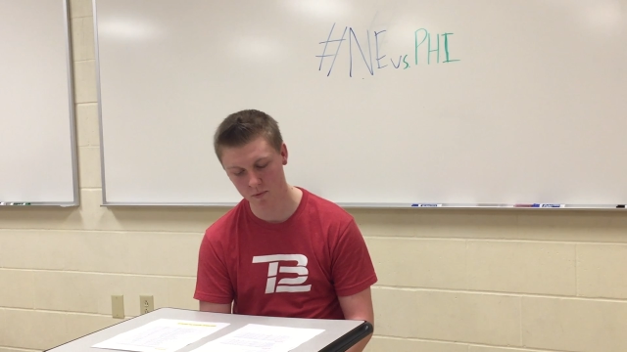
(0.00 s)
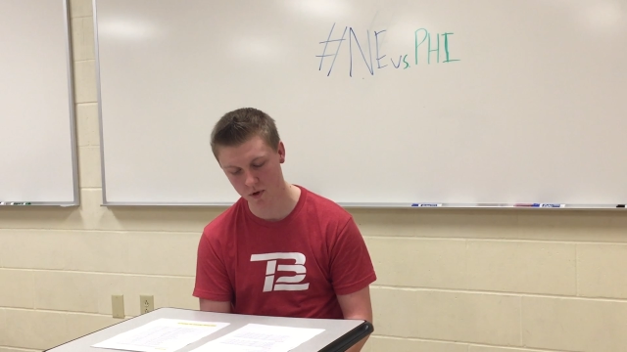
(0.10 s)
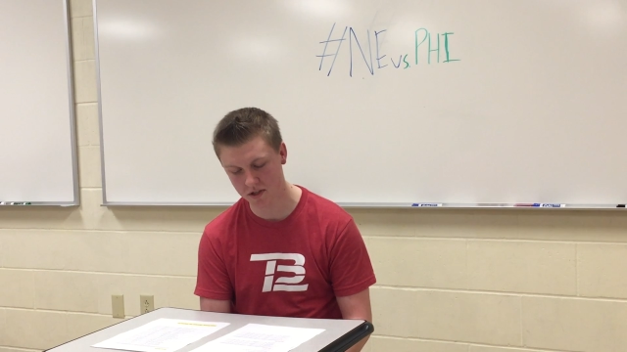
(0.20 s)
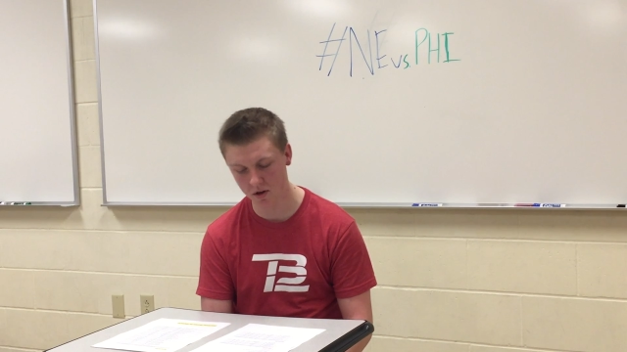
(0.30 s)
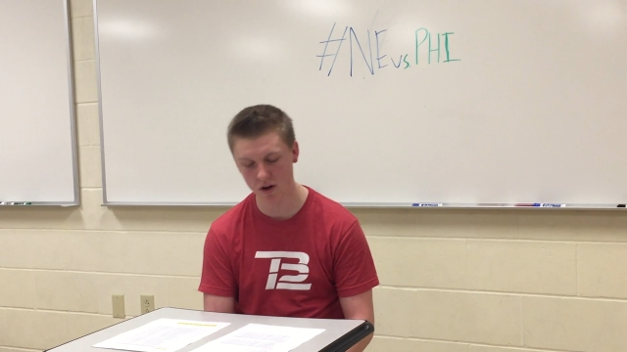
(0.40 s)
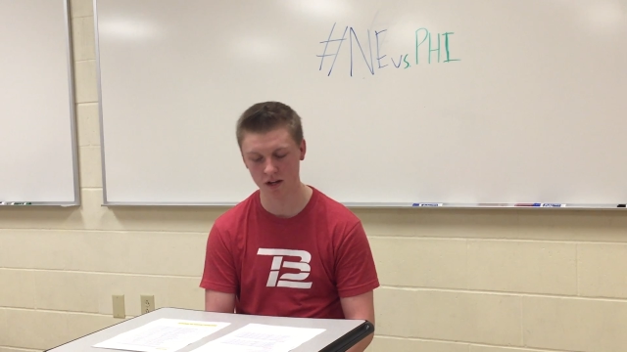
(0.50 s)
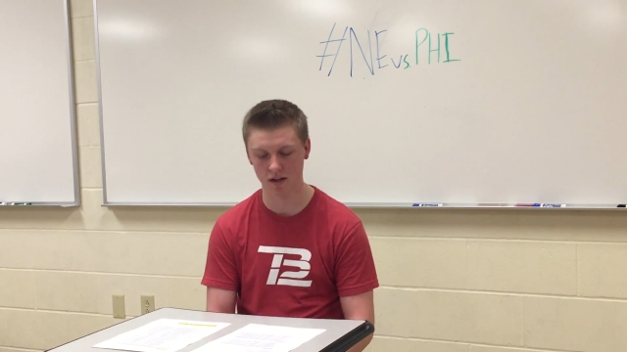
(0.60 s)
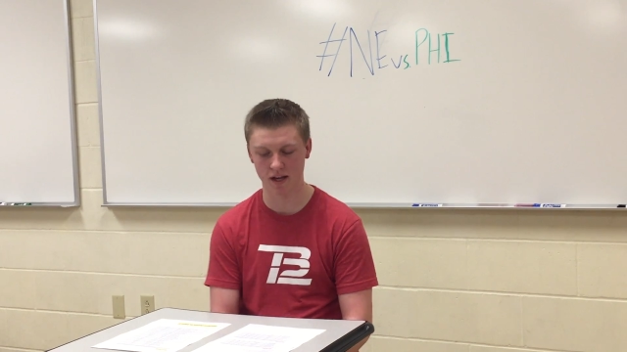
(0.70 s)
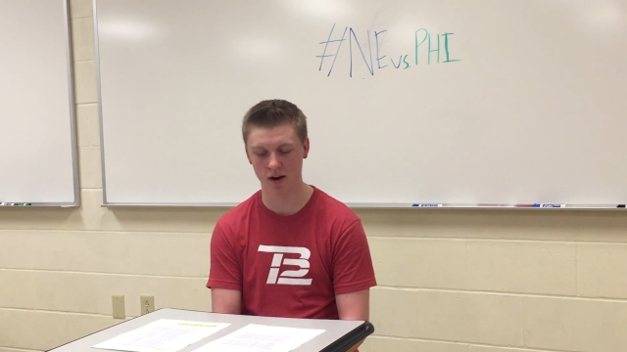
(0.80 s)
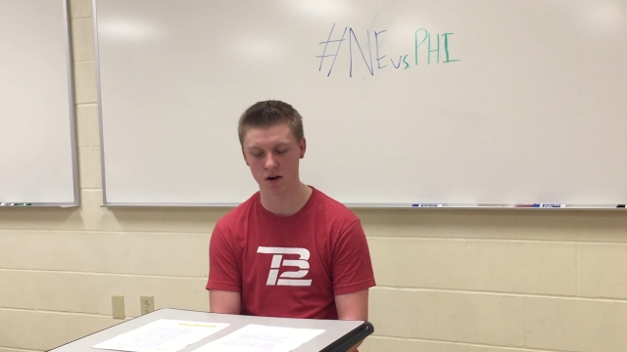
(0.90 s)
Chris Long and
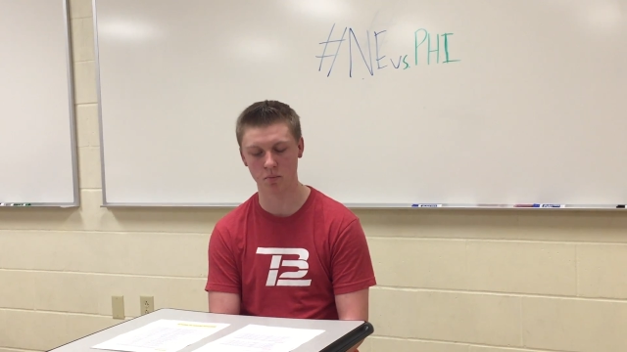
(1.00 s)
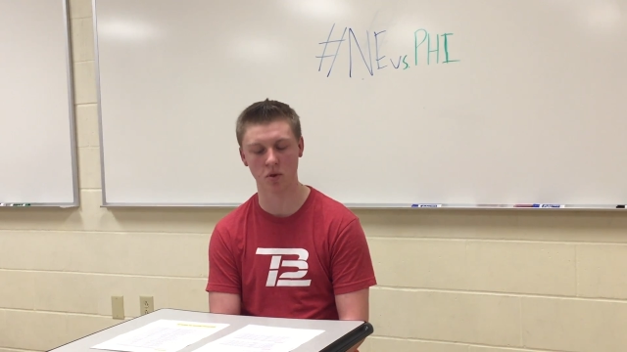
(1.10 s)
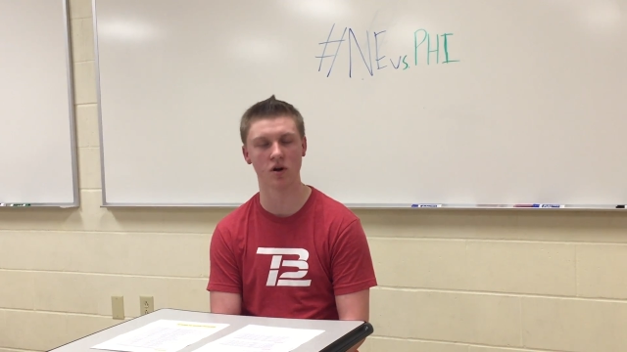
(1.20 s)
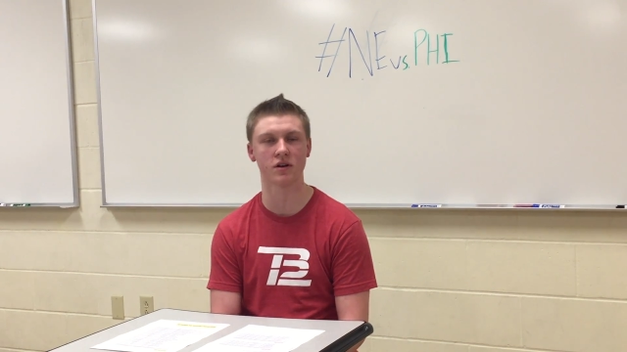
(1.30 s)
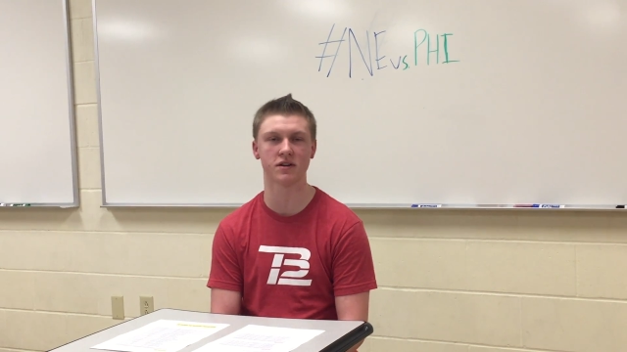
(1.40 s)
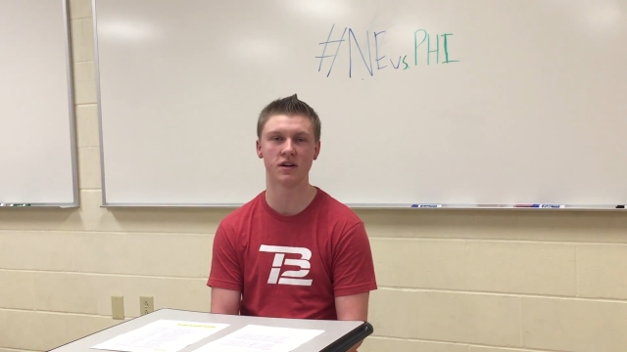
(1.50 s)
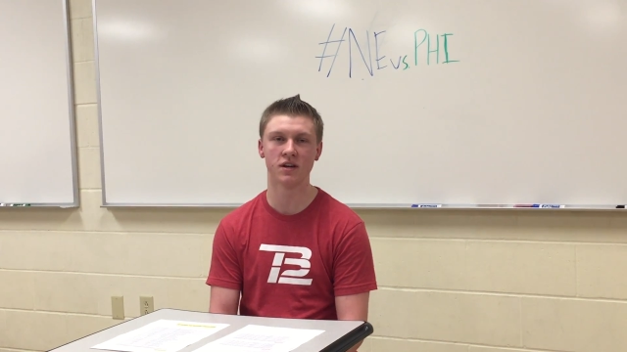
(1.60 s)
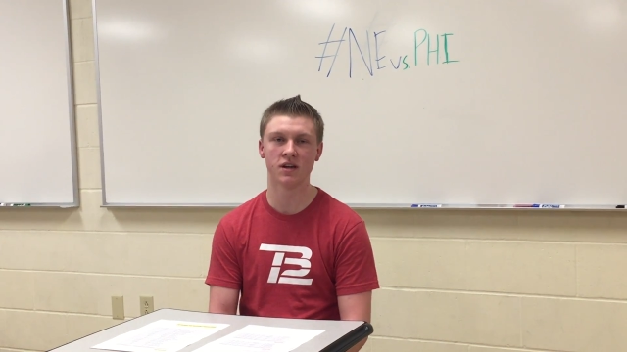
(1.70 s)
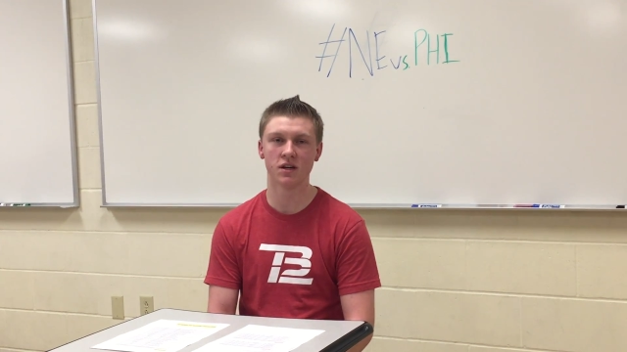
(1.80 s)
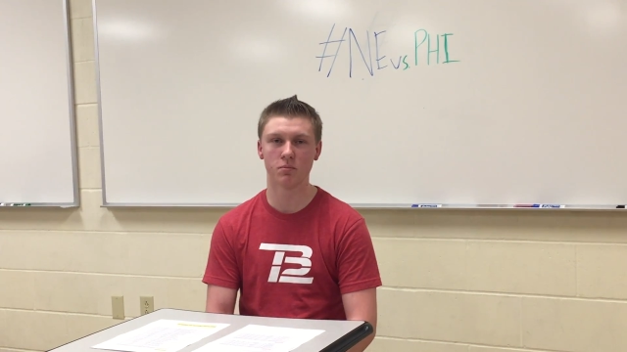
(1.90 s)
LeGarrette Blount
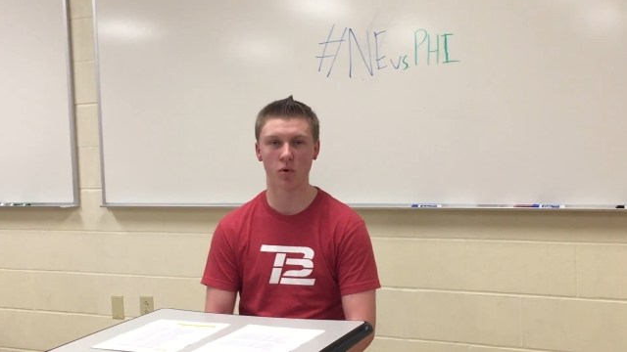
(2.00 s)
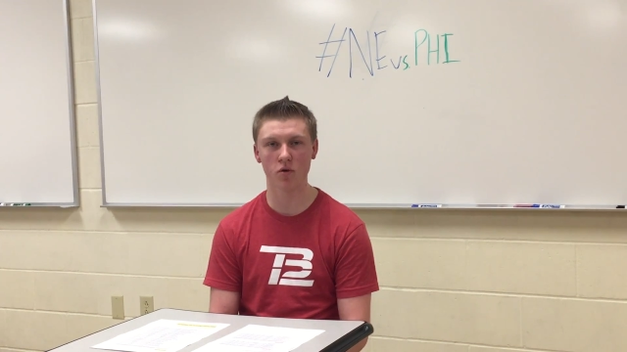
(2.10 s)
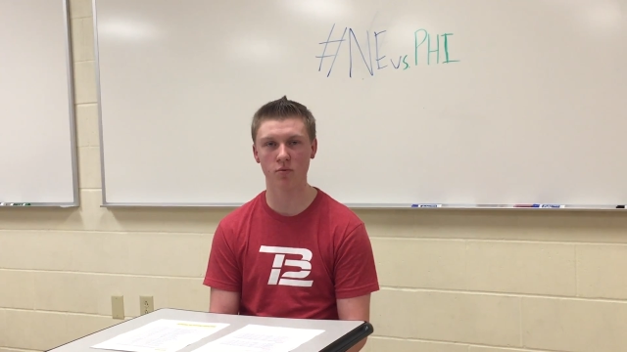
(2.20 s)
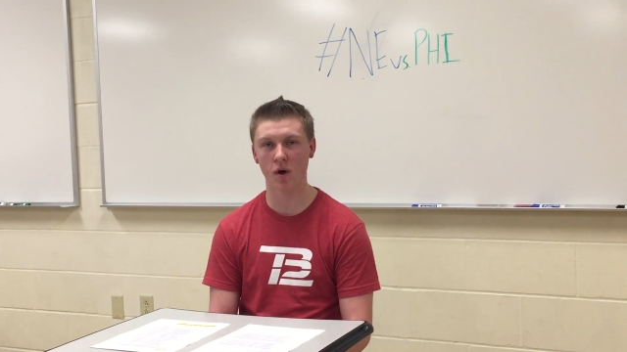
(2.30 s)
both